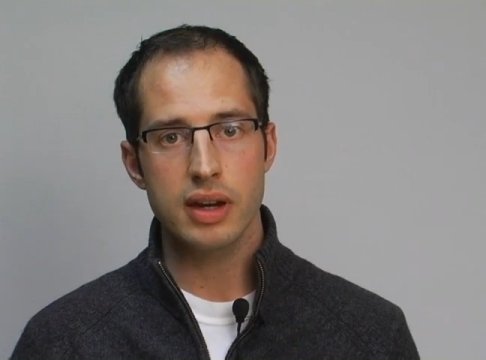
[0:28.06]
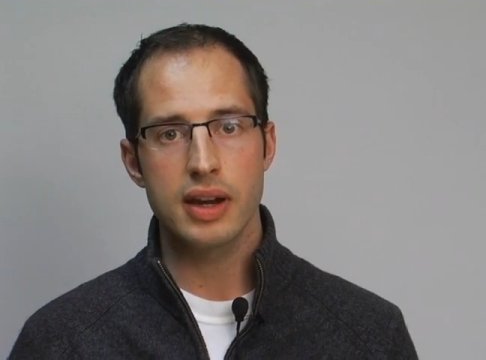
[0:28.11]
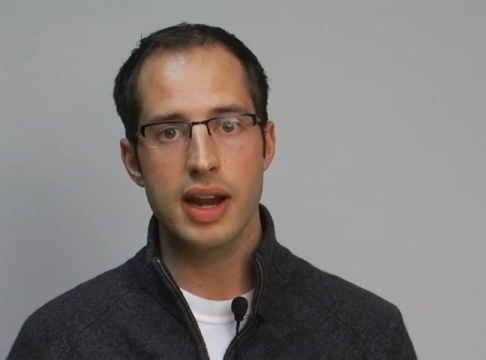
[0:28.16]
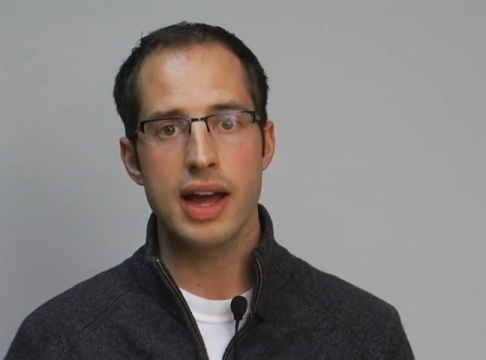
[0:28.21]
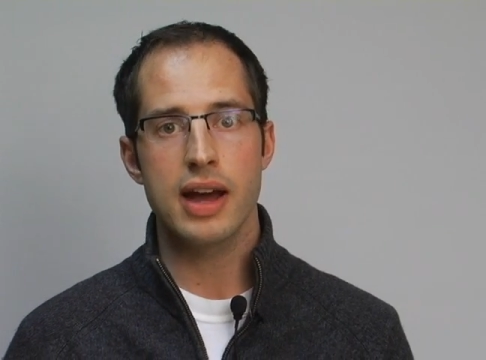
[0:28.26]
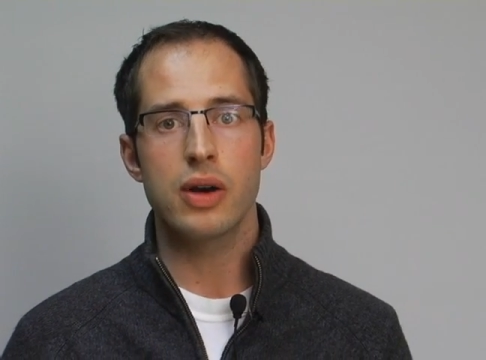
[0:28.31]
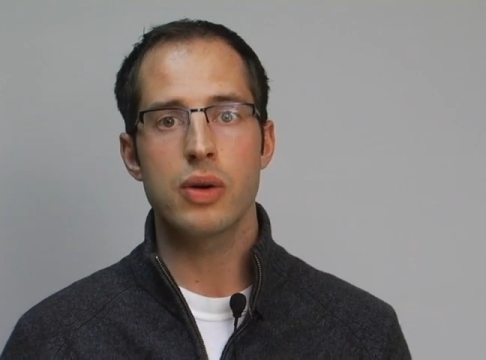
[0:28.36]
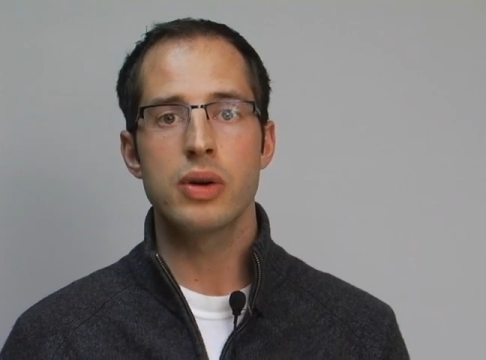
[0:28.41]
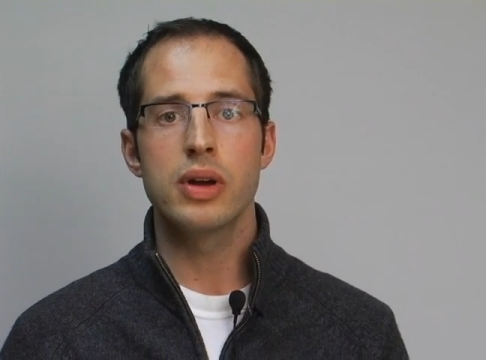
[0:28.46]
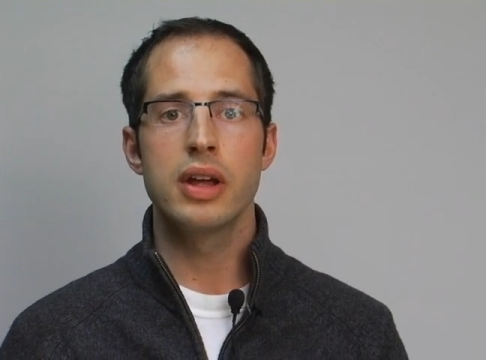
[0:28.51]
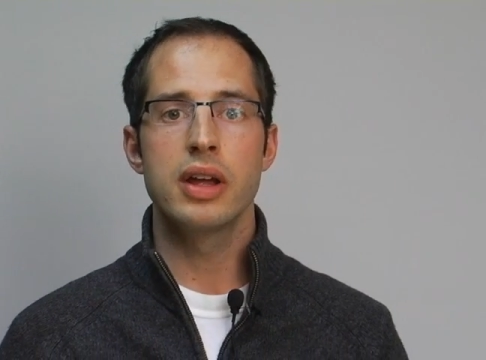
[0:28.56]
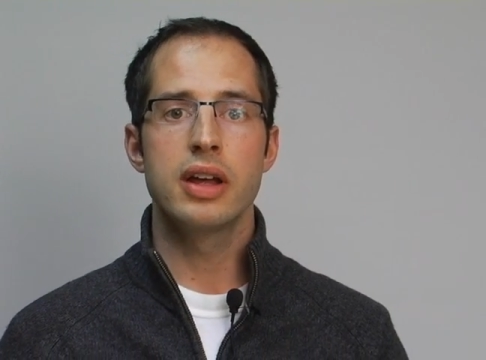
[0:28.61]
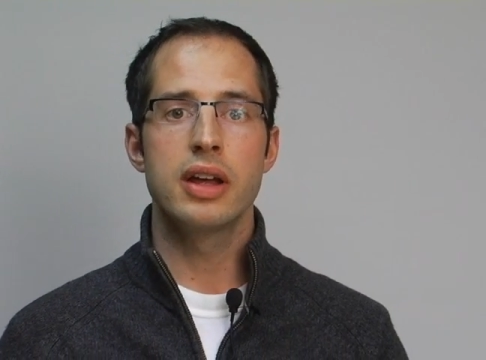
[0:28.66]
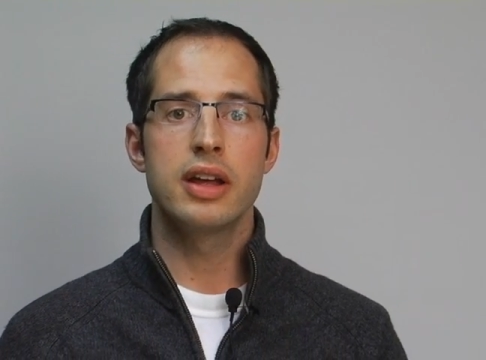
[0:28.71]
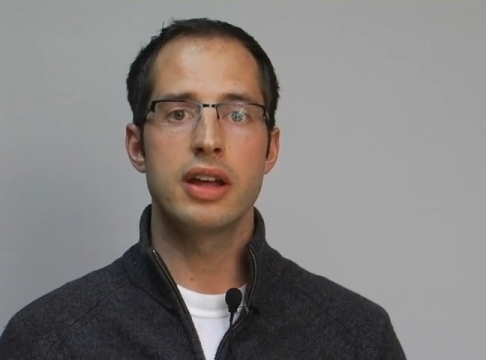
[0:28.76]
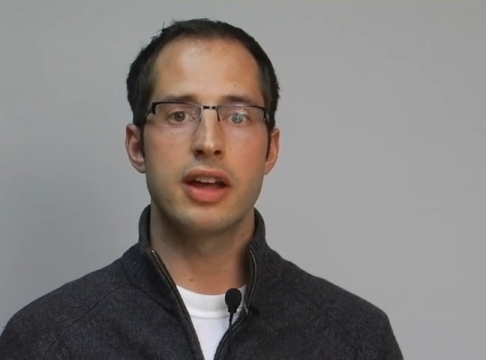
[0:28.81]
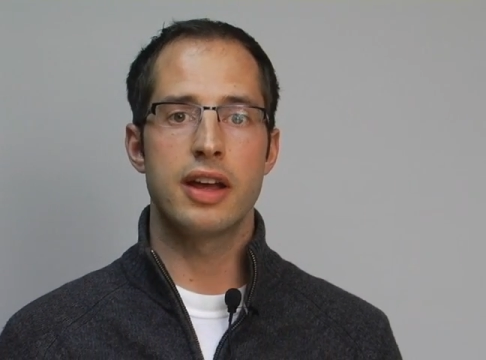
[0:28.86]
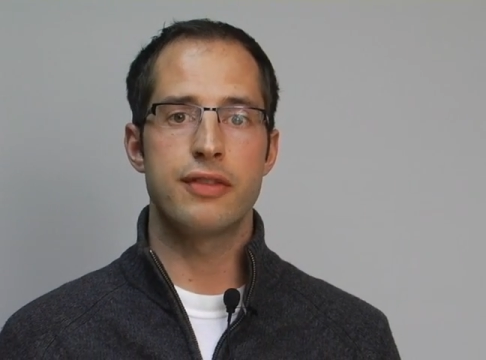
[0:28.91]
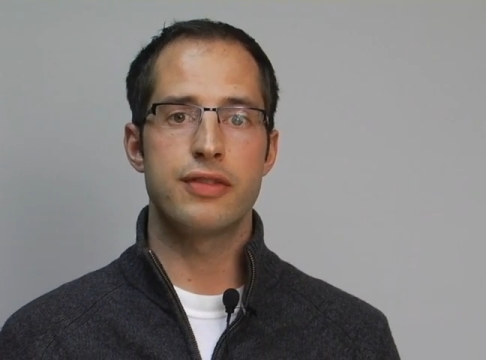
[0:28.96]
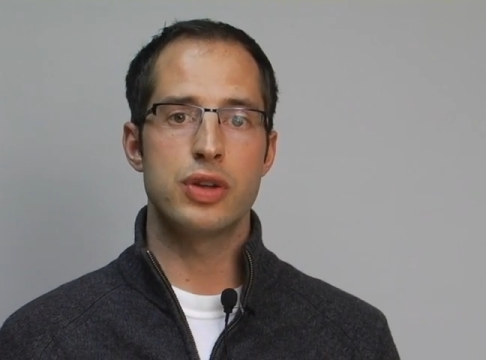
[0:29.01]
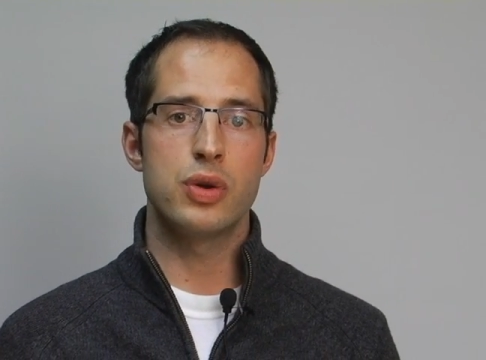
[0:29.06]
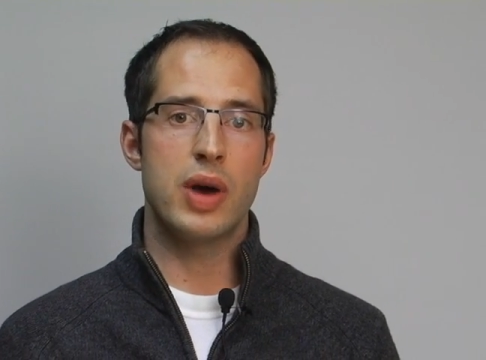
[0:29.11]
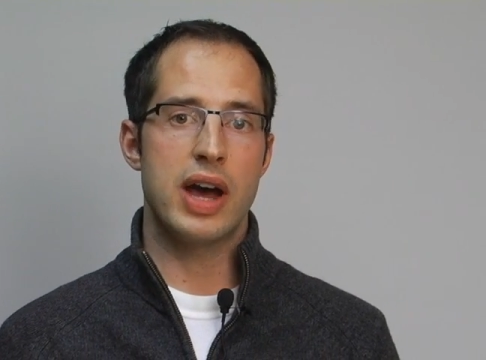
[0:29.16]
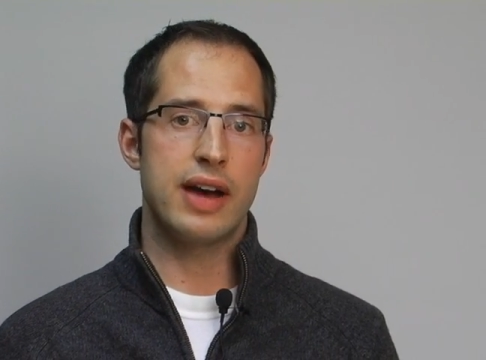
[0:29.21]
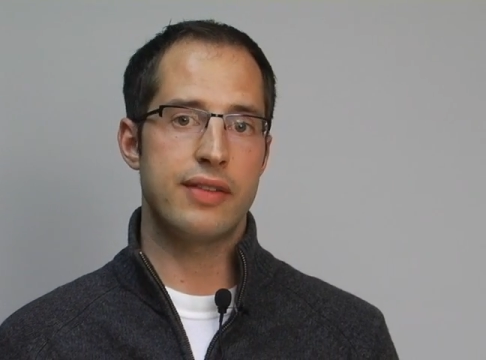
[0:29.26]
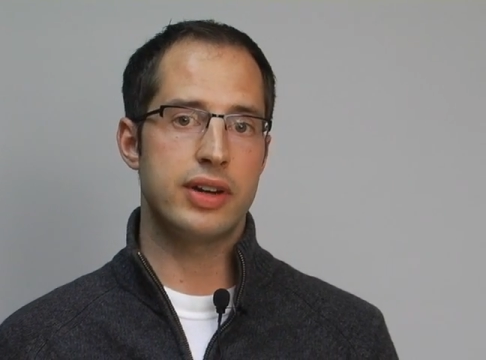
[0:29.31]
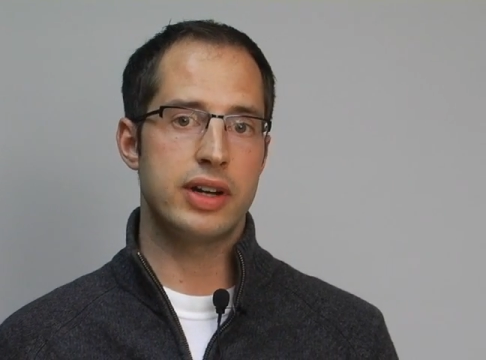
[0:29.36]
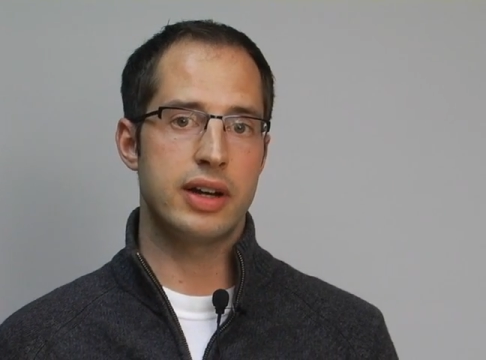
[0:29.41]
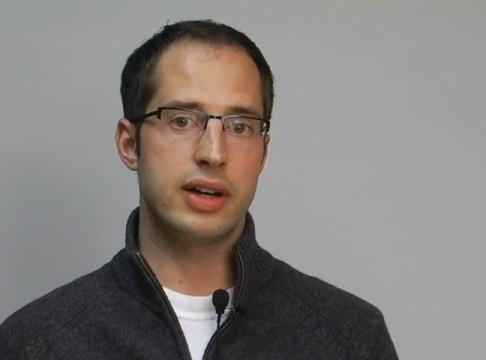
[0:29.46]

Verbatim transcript: Now, if you have